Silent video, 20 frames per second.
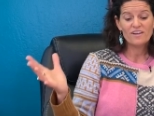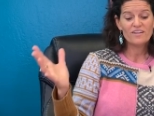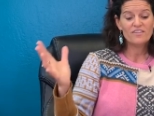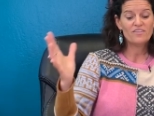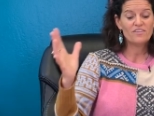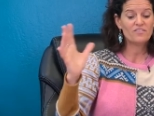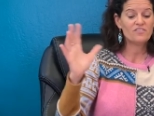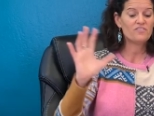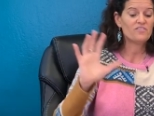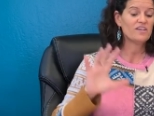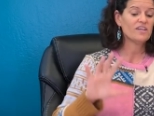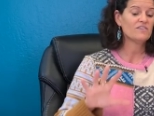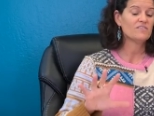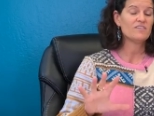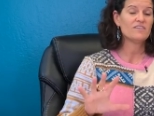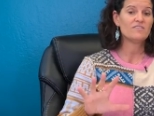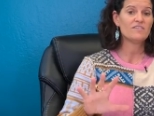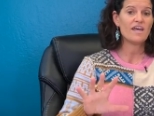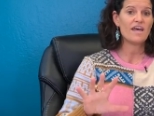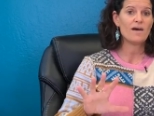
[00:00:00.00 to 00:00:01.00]
The sixth
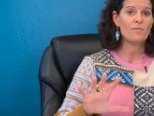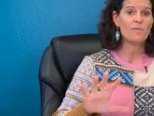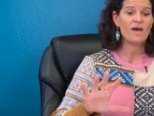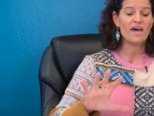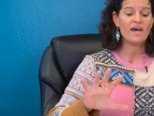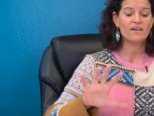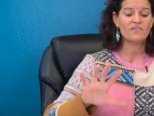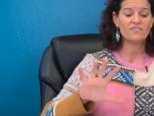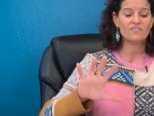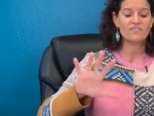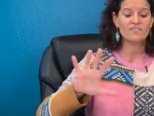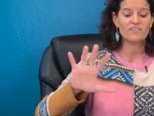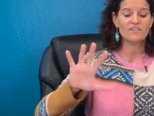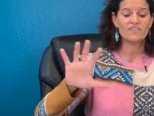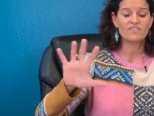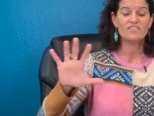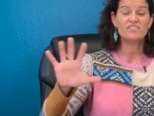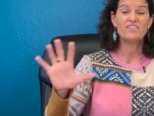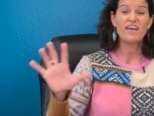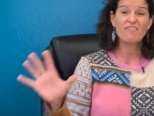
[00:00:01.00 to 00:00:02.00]
is MS.
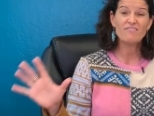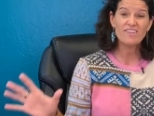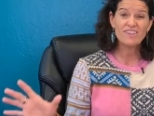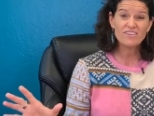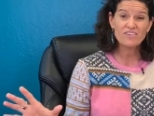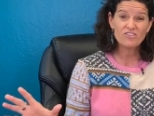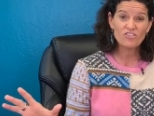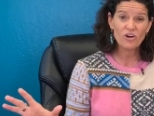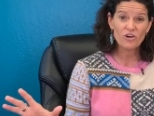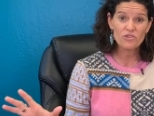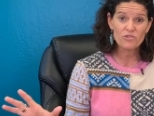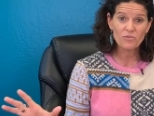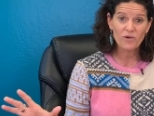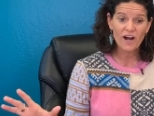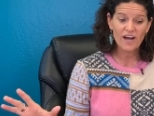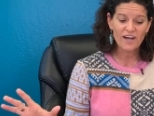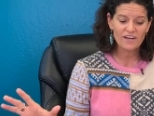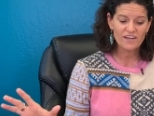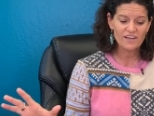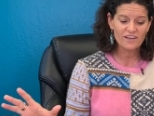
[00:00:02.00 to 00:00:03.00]
Seventh is
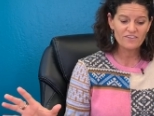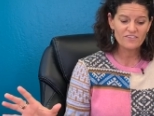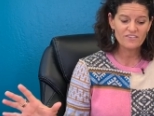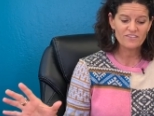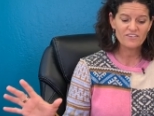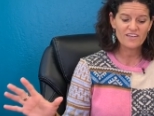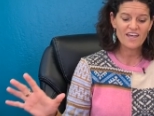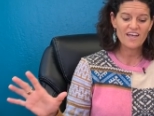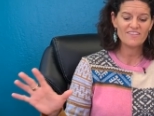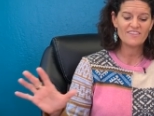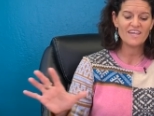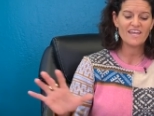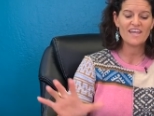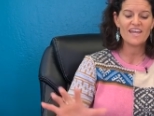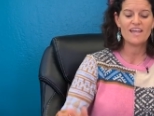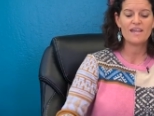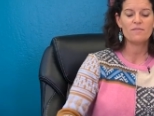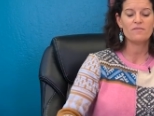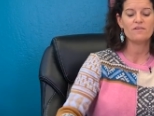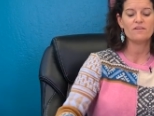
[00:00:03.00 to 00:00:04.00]
arthritis, and the
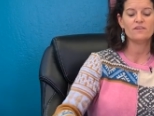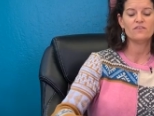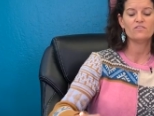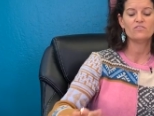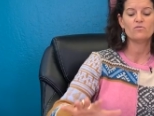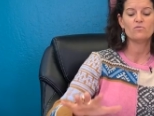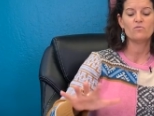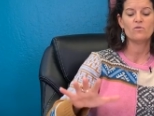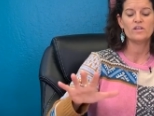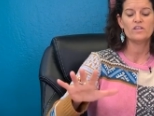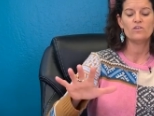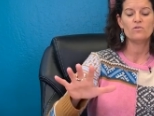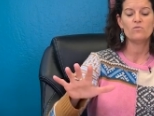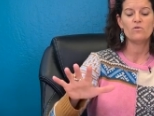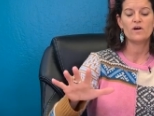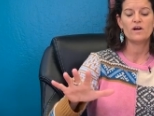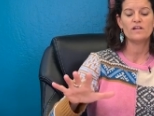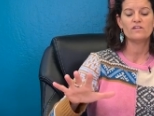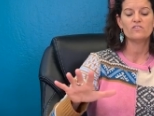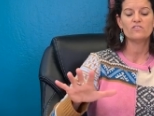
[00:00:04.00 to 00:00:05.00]
eighth is when you
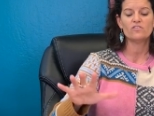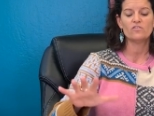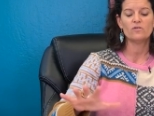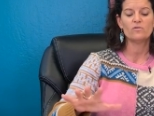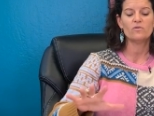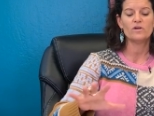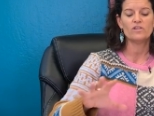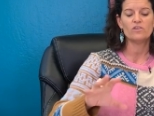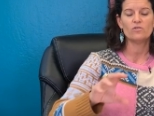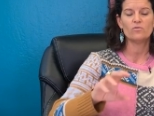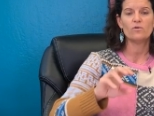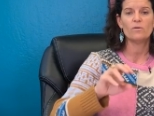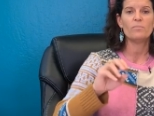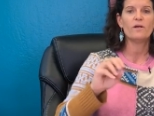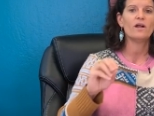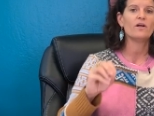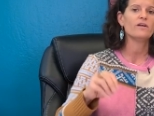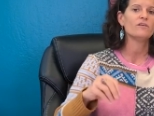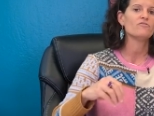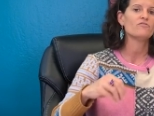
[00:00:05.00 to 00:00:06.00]
want when you're
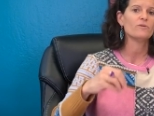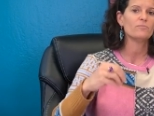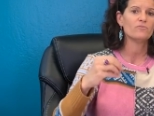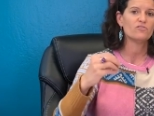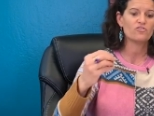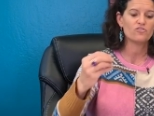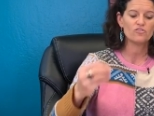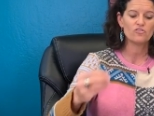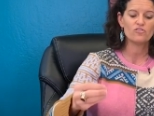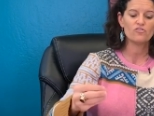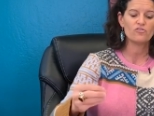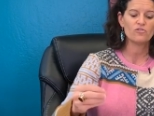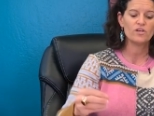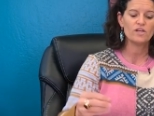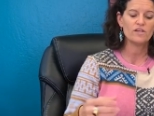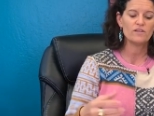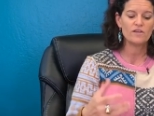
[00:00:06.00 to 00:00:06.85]
repairing from surgery.